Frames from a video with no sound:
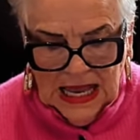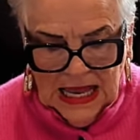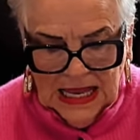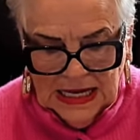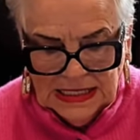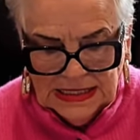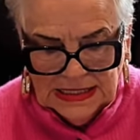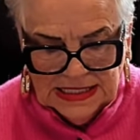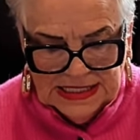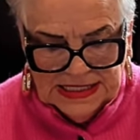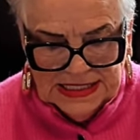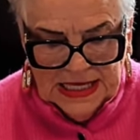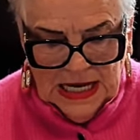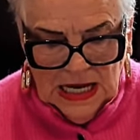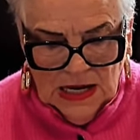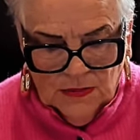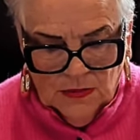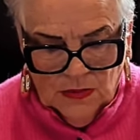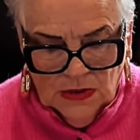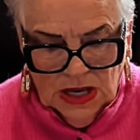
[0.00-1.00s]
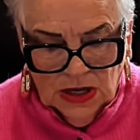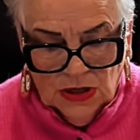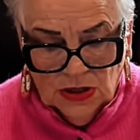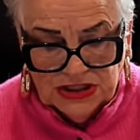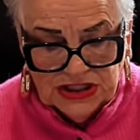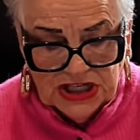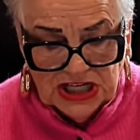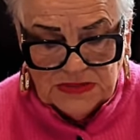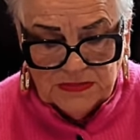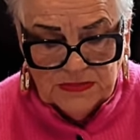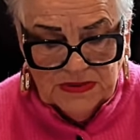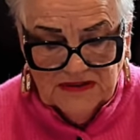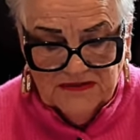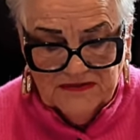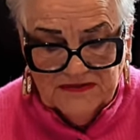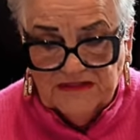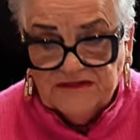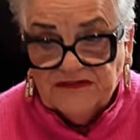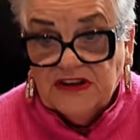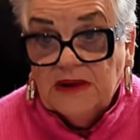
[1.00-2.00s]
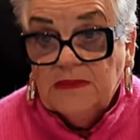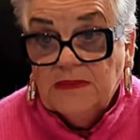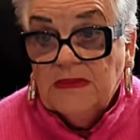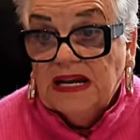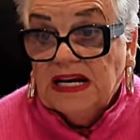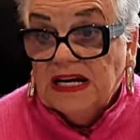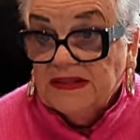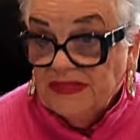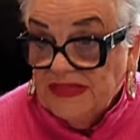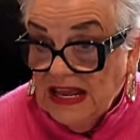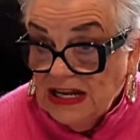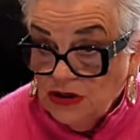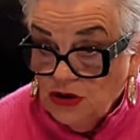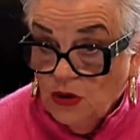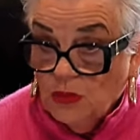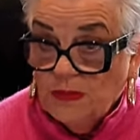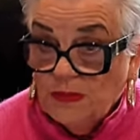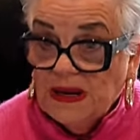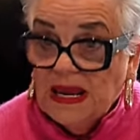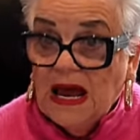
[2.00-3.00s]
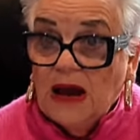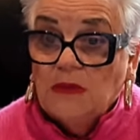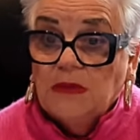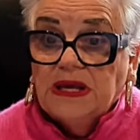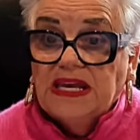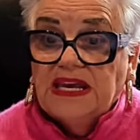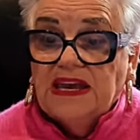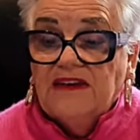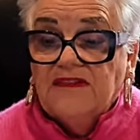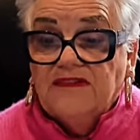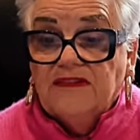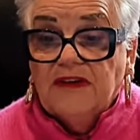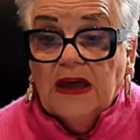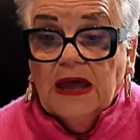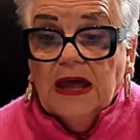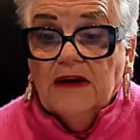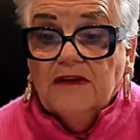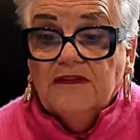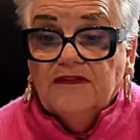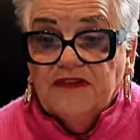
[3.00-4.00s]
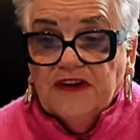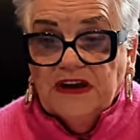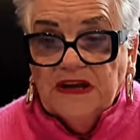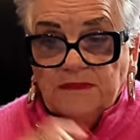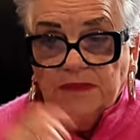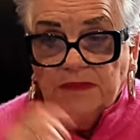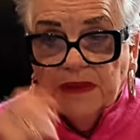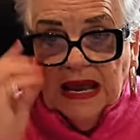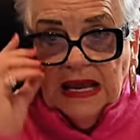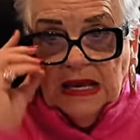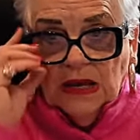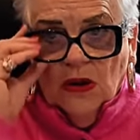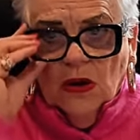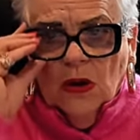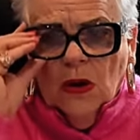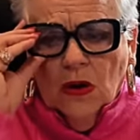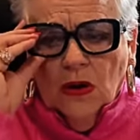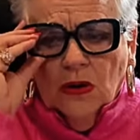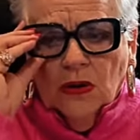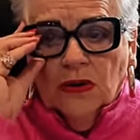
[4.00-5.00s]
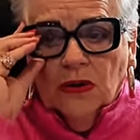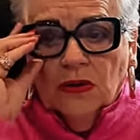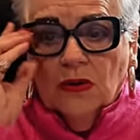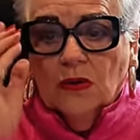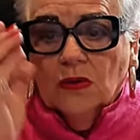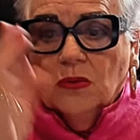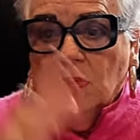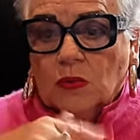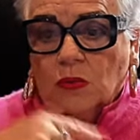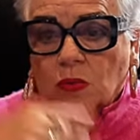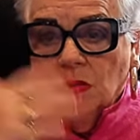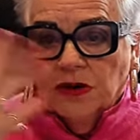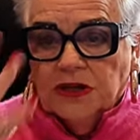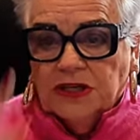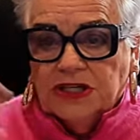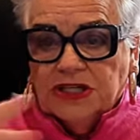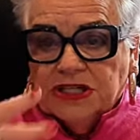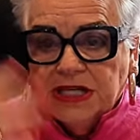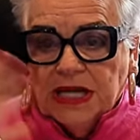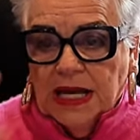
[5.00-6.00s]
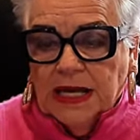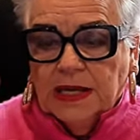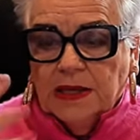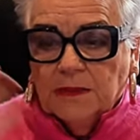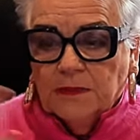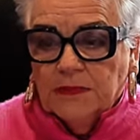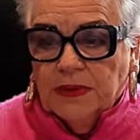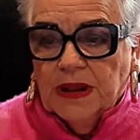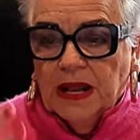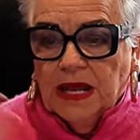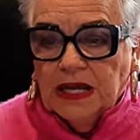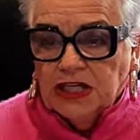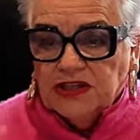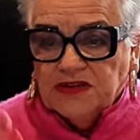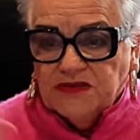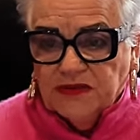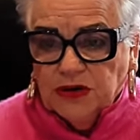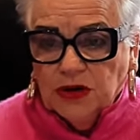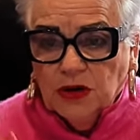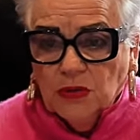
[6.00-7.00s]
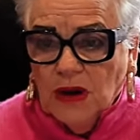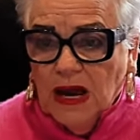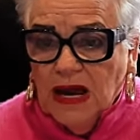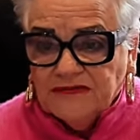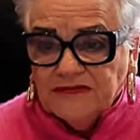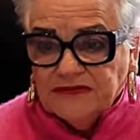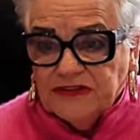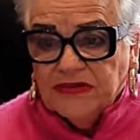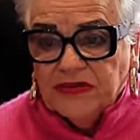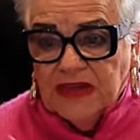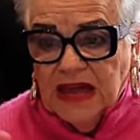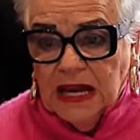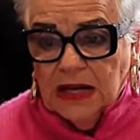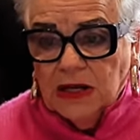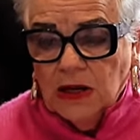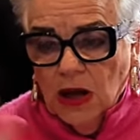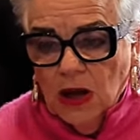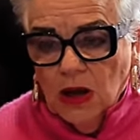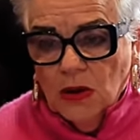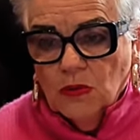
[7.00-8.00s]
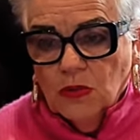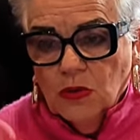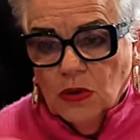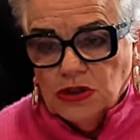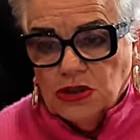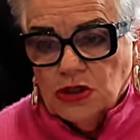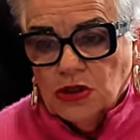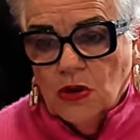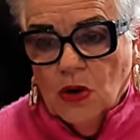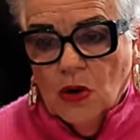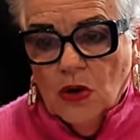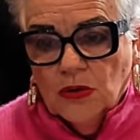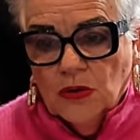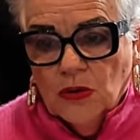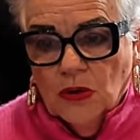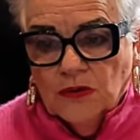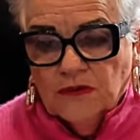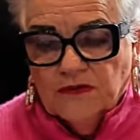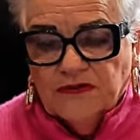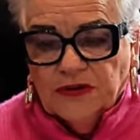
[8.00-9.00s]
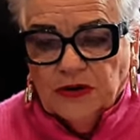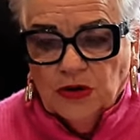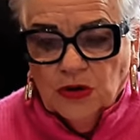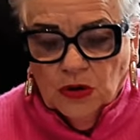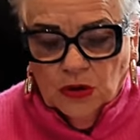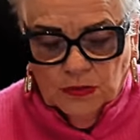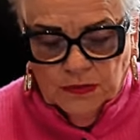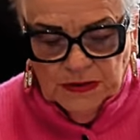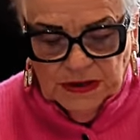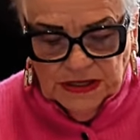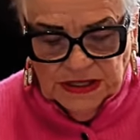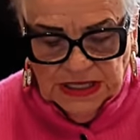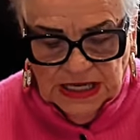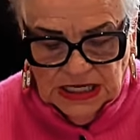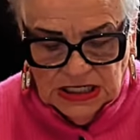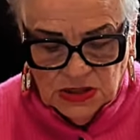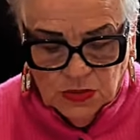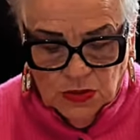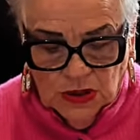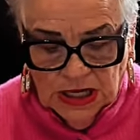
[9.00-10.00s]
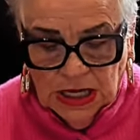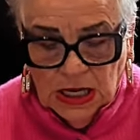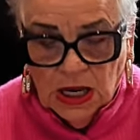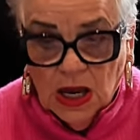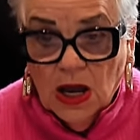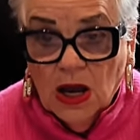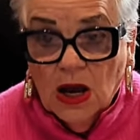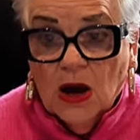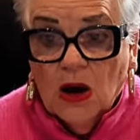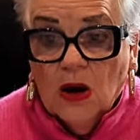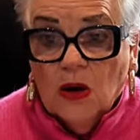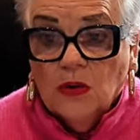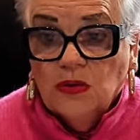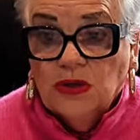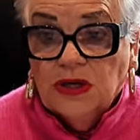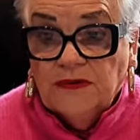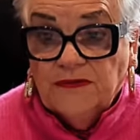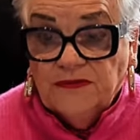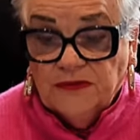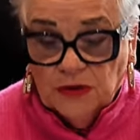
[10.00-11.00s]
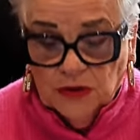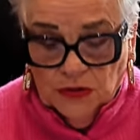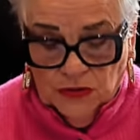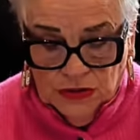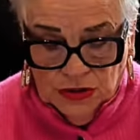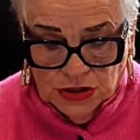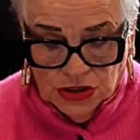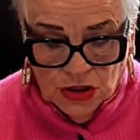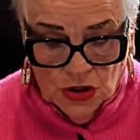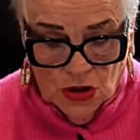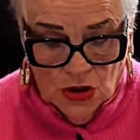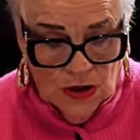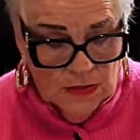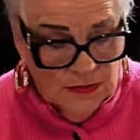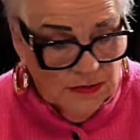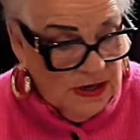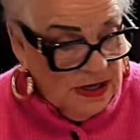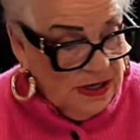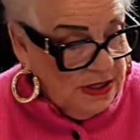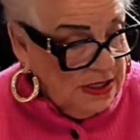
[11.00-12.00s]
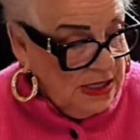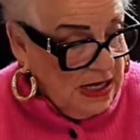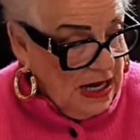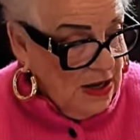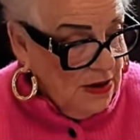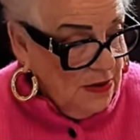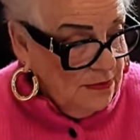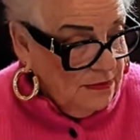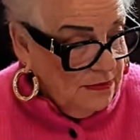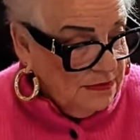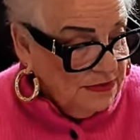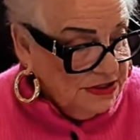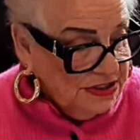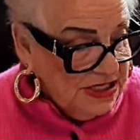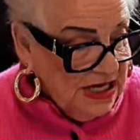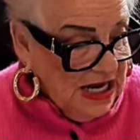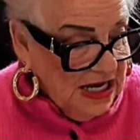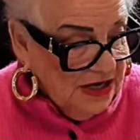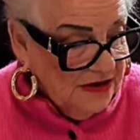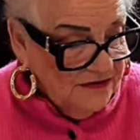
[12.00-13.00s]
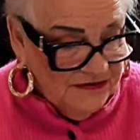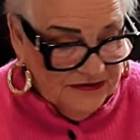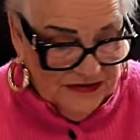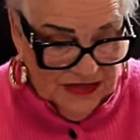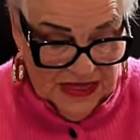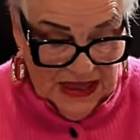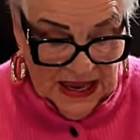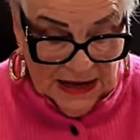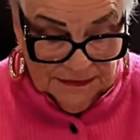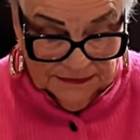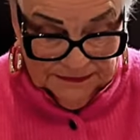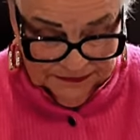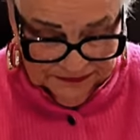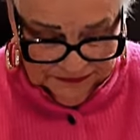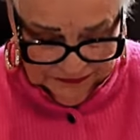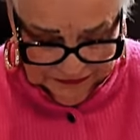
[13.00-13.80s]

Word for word: And um, it'll just be a 15 minute, and then you'll be able to give feedback on what has taken place for you after that, what's gone on for you. But next week, I'll give you the time and um, date for that.